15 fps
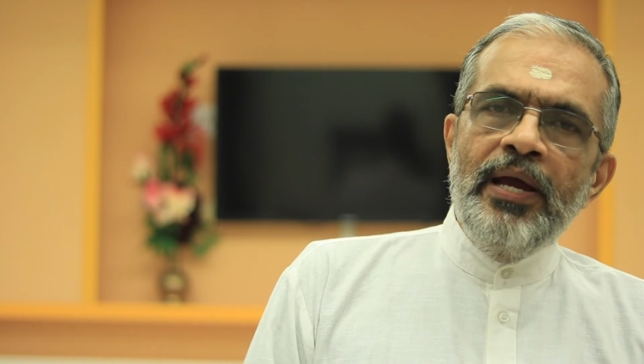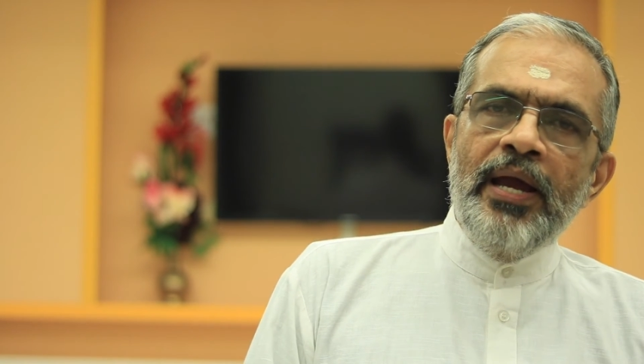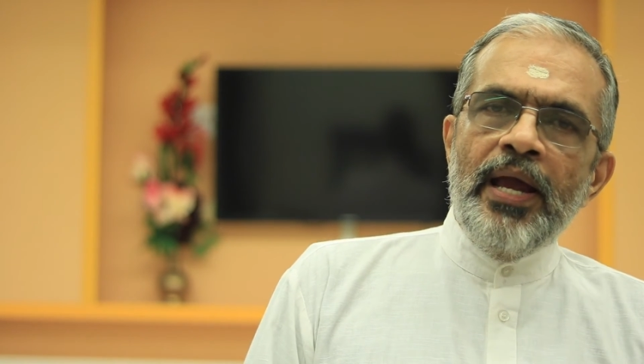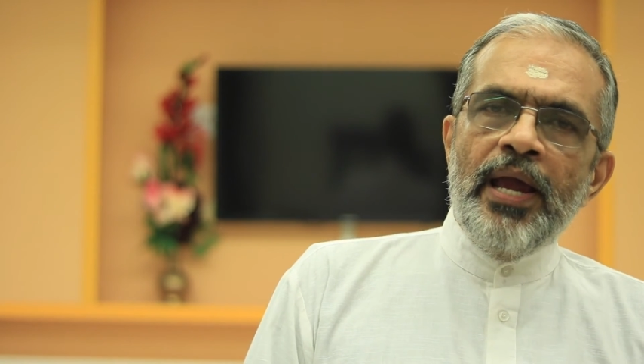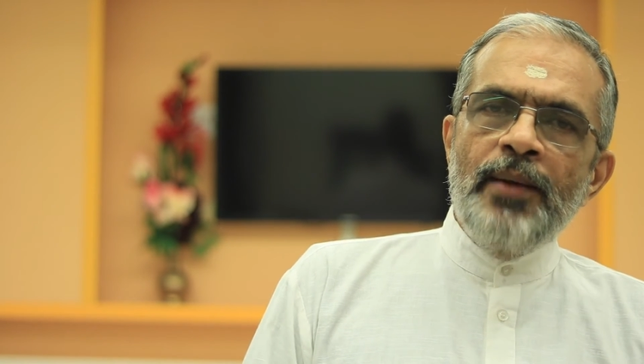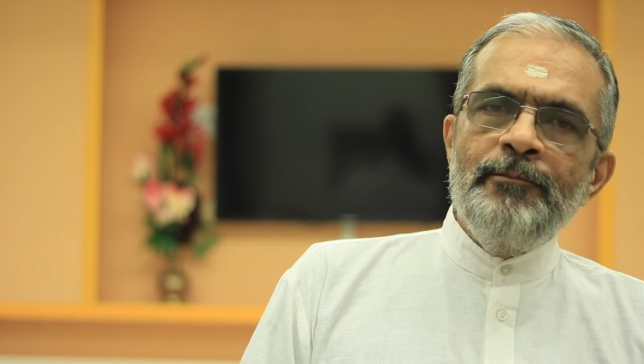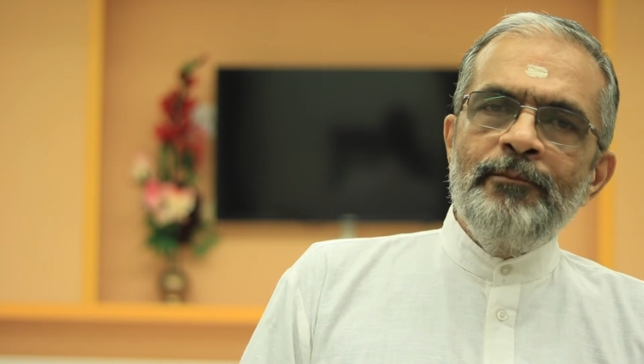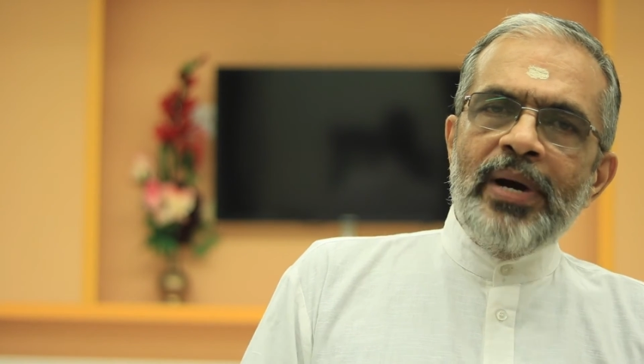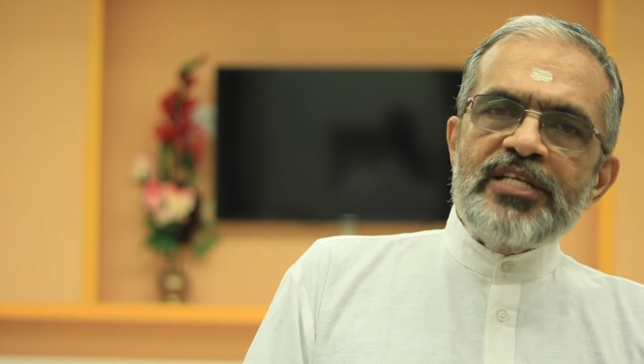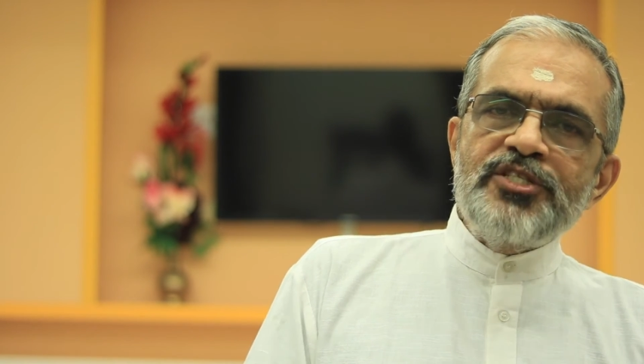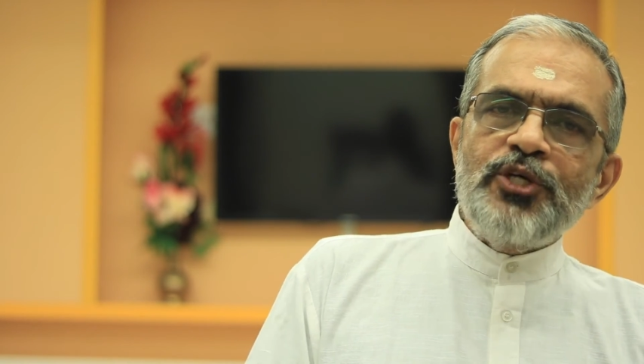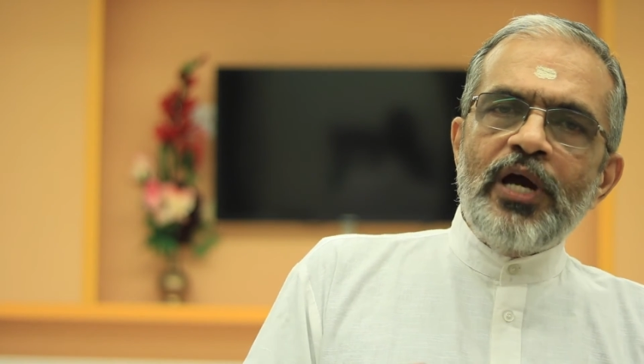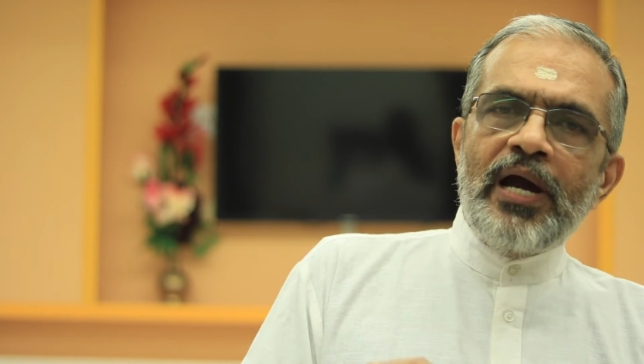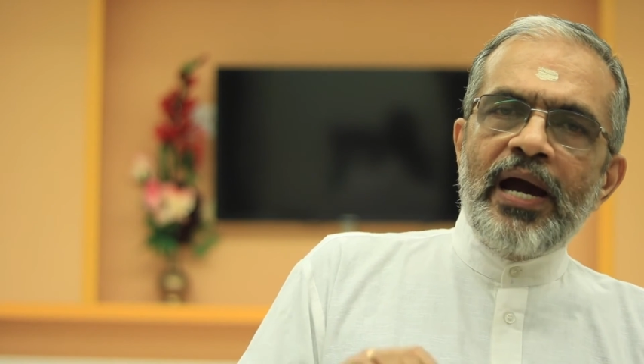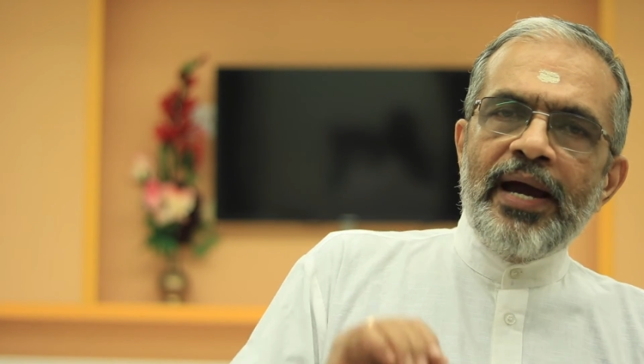a much
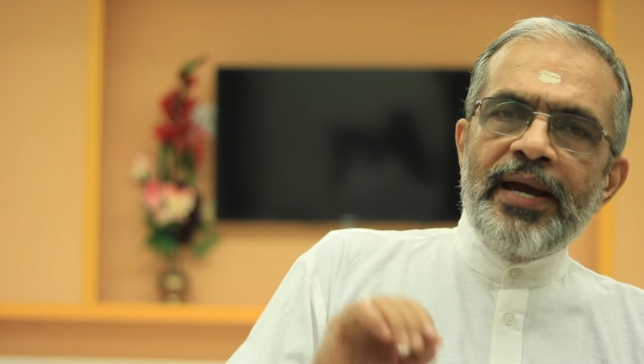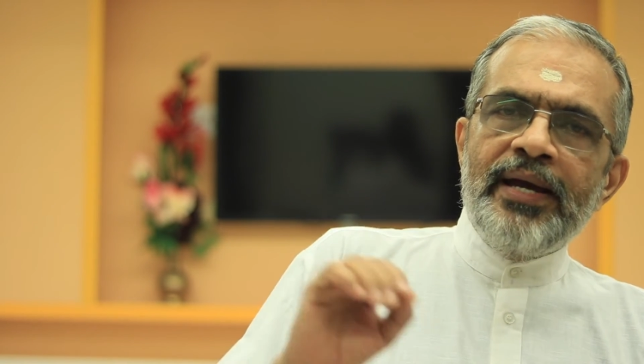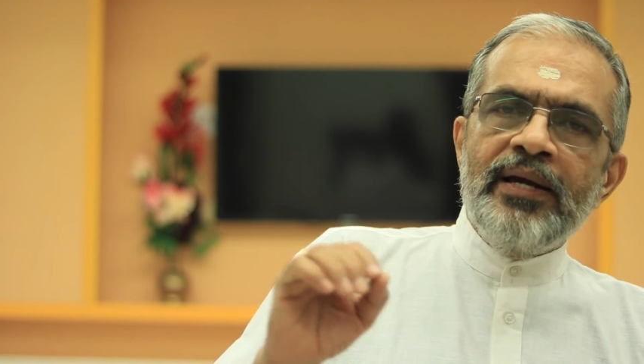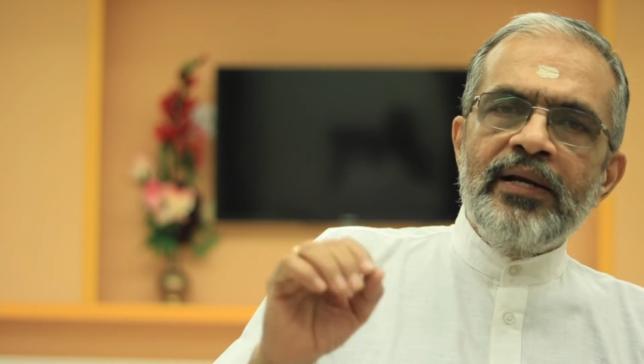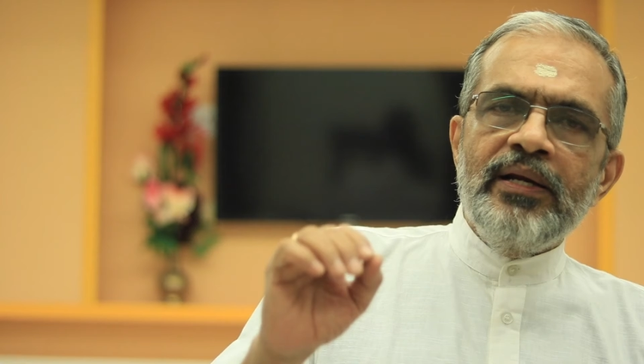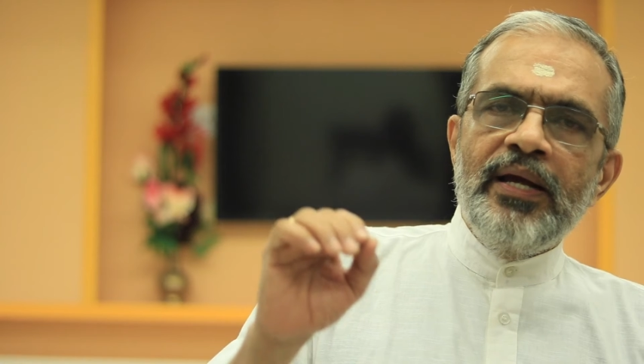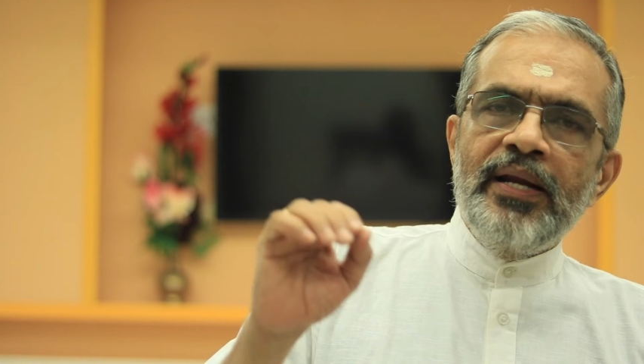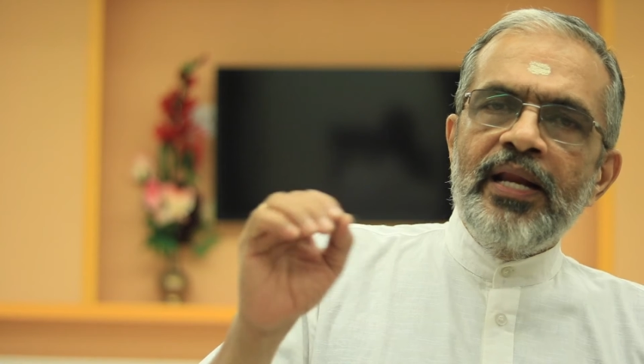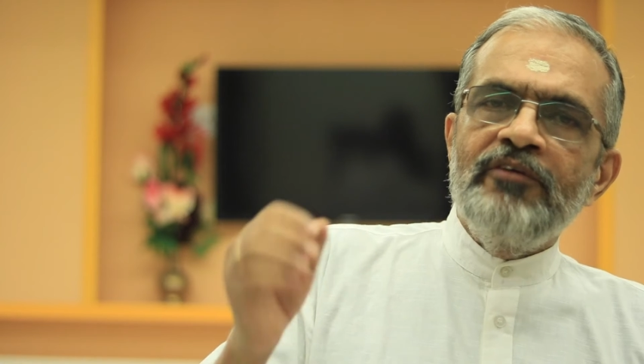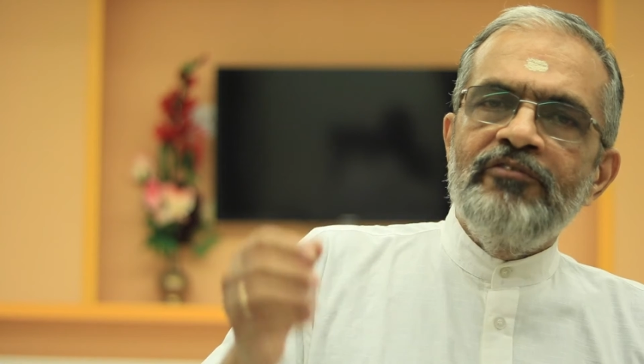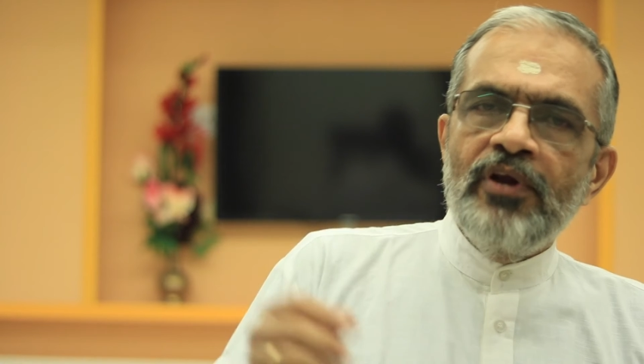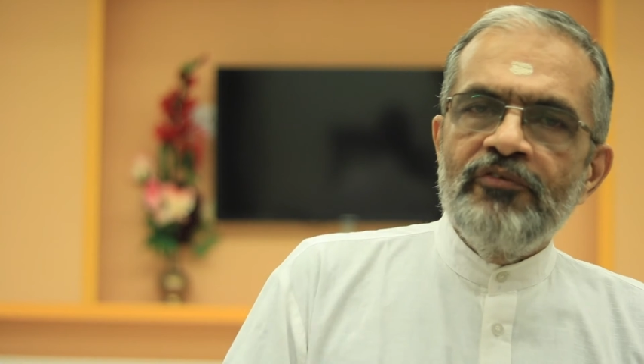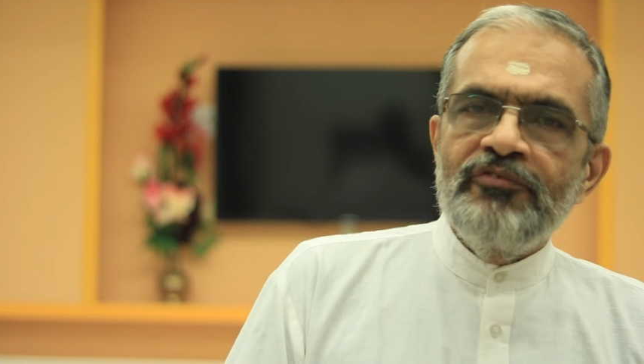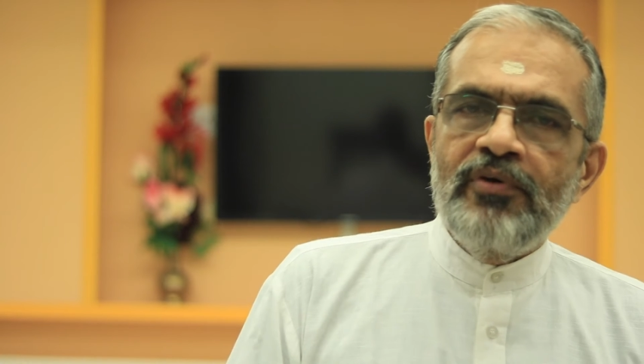higher level of